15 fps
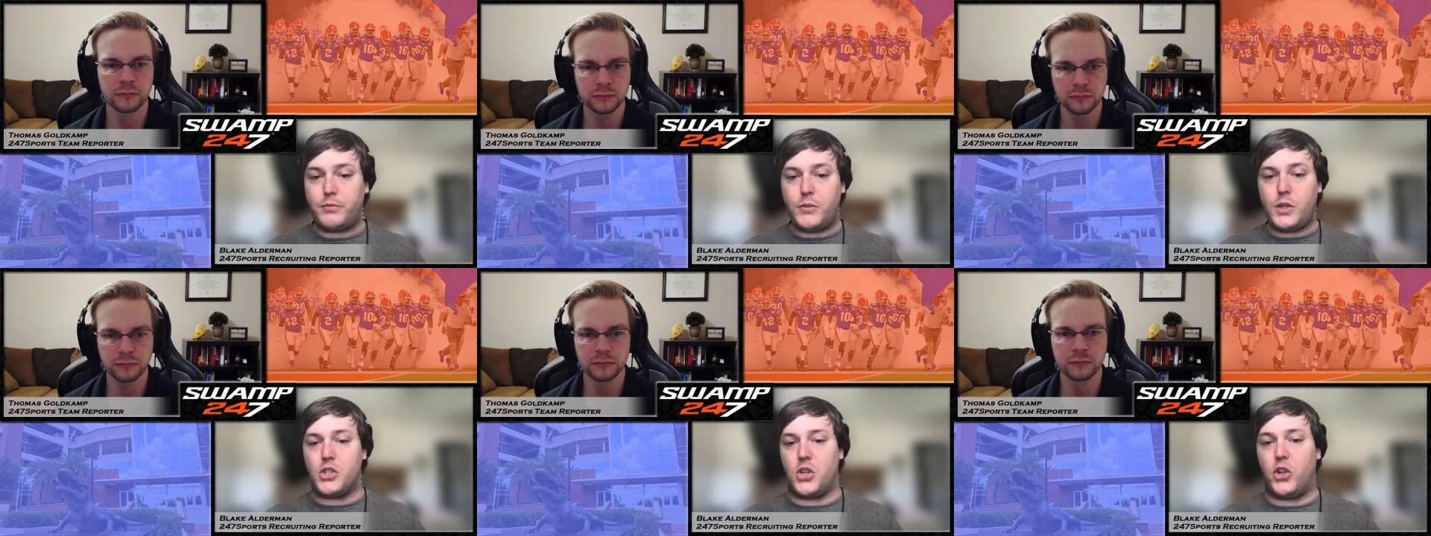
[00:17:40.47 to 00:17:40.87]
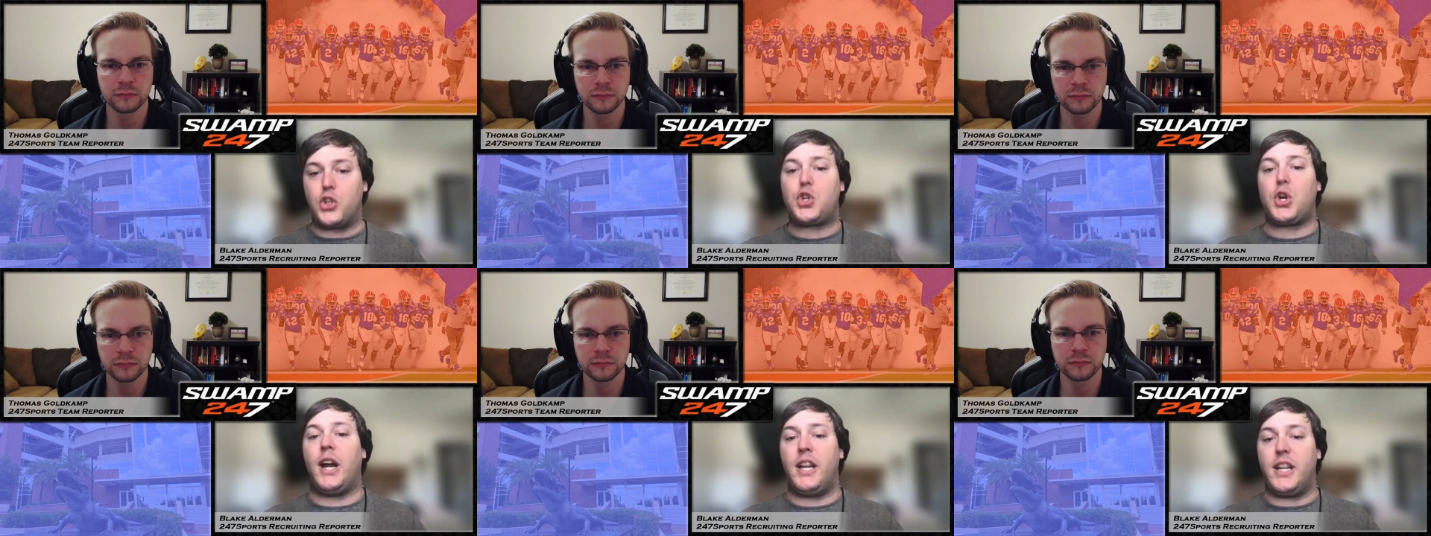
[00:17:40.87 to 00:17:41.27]
Speaker 1: So they're
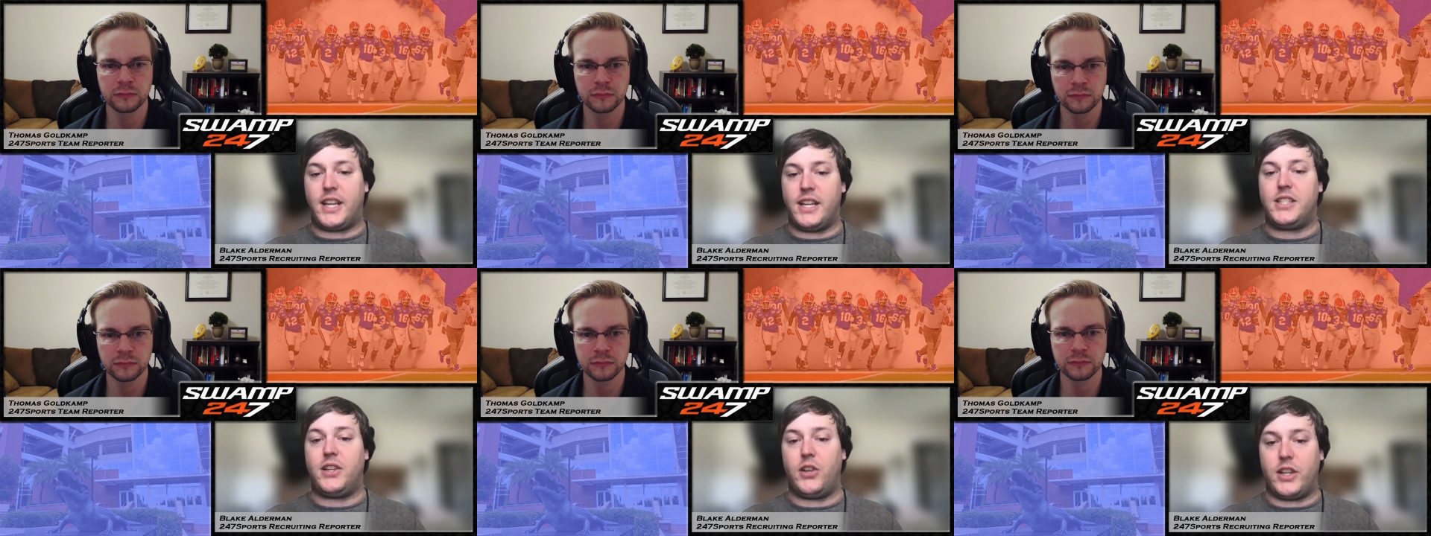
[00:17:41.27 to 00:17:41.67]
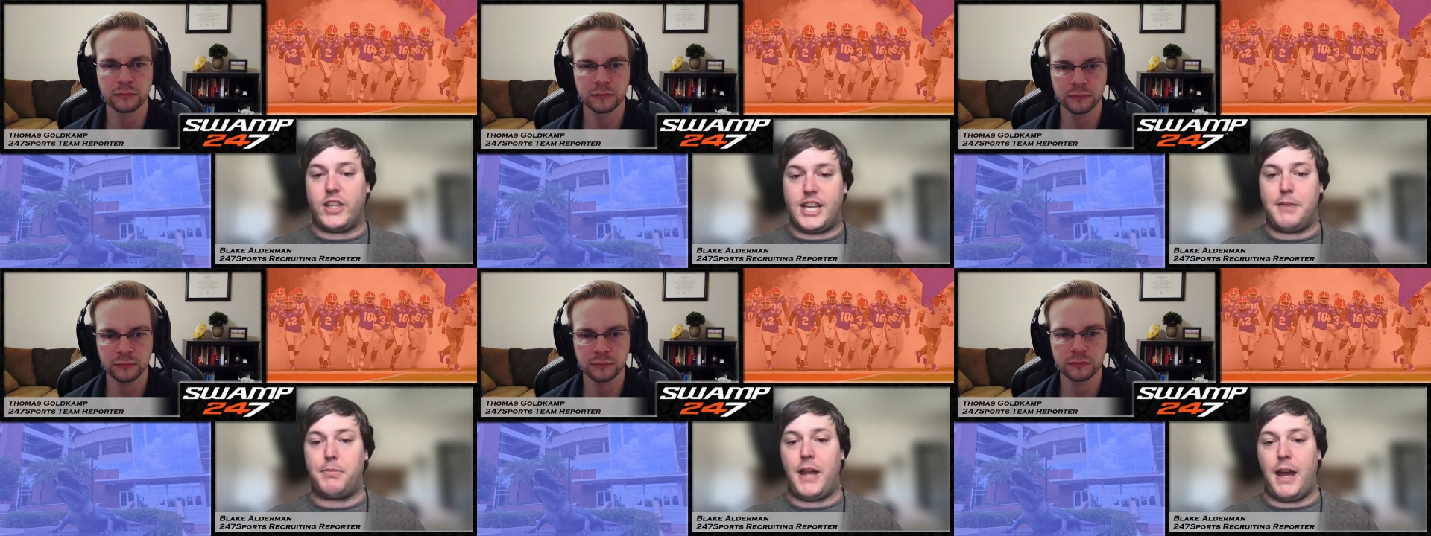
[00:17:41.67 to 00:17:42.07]
trying to continue to
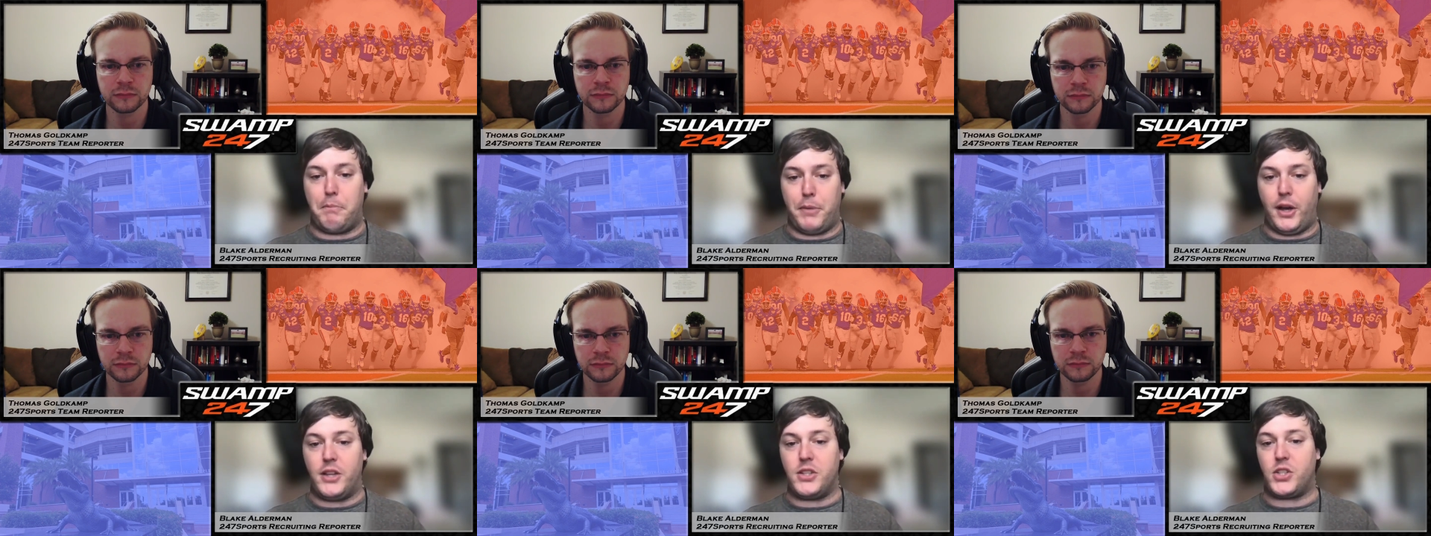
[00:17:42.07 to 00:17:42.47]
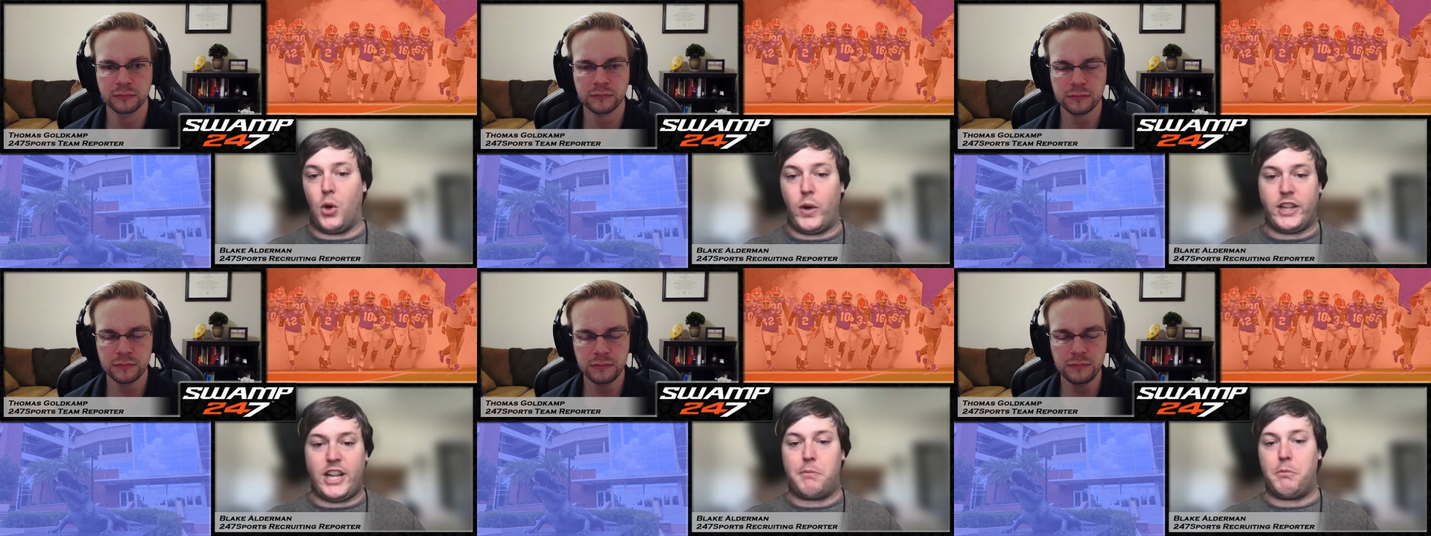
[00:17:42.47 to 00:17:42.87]
keep that buzz
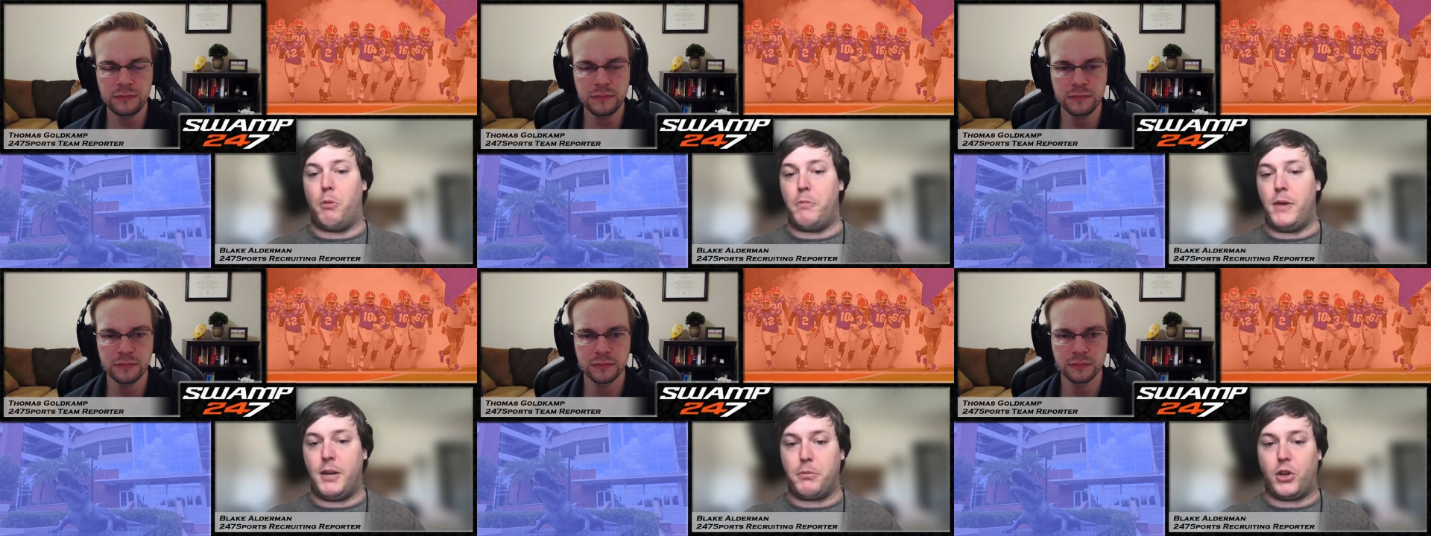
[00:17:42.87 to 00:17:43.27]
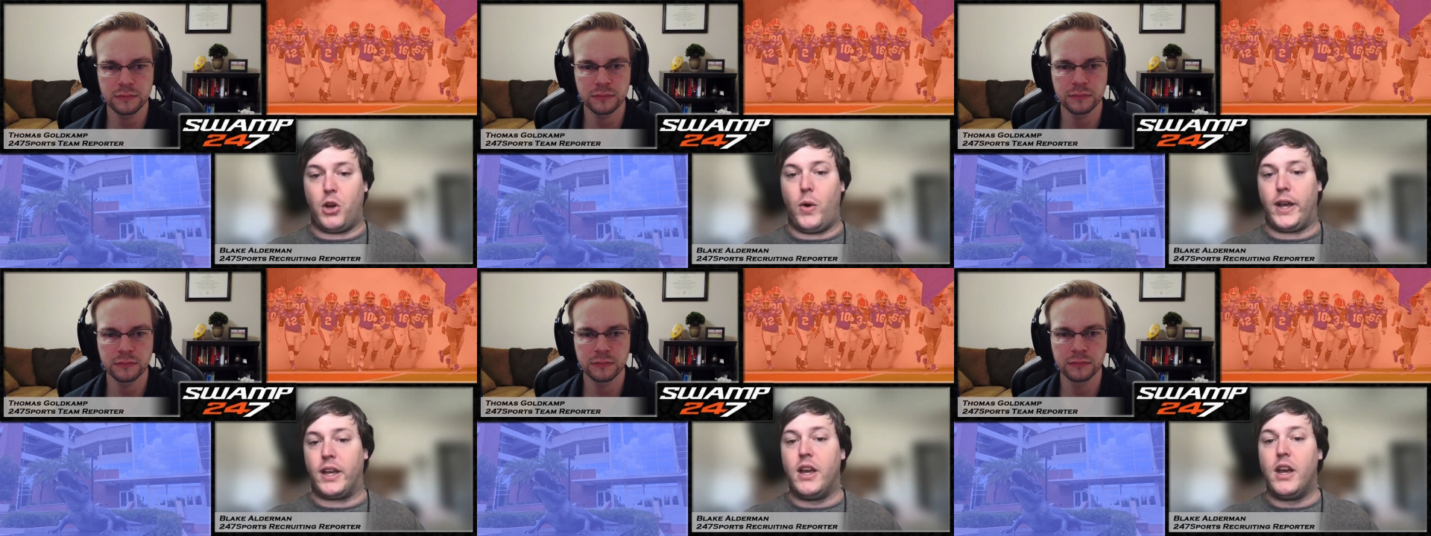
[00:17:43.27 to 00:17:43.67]
going, that momentum
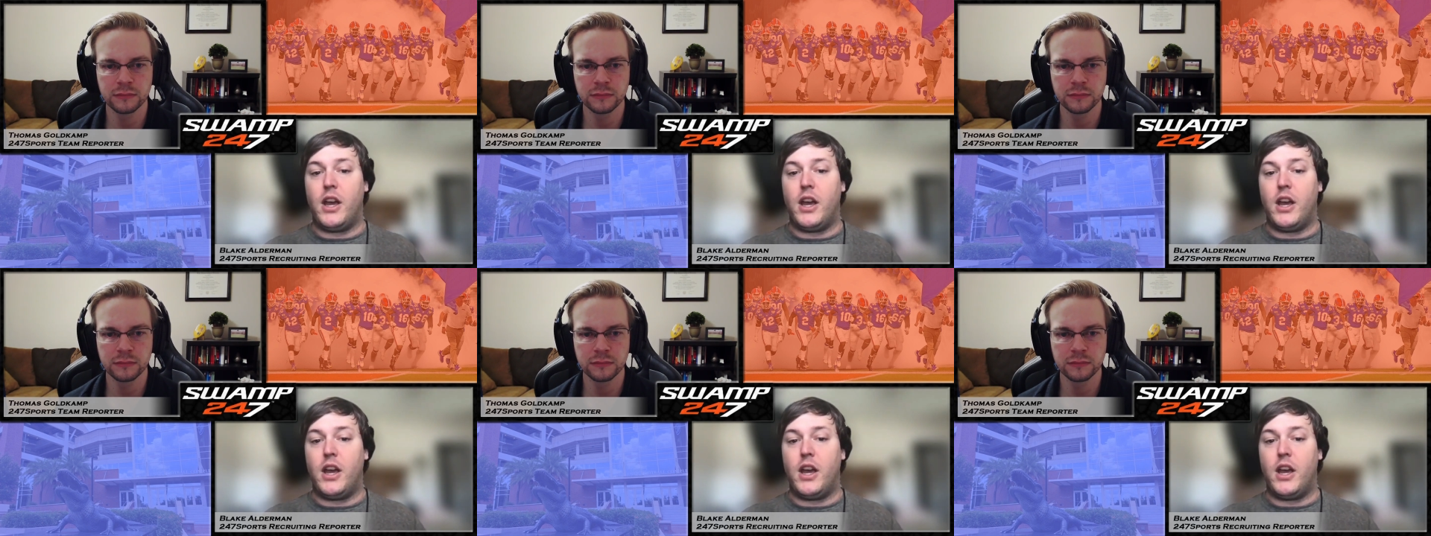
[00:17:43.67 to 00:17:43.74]
going.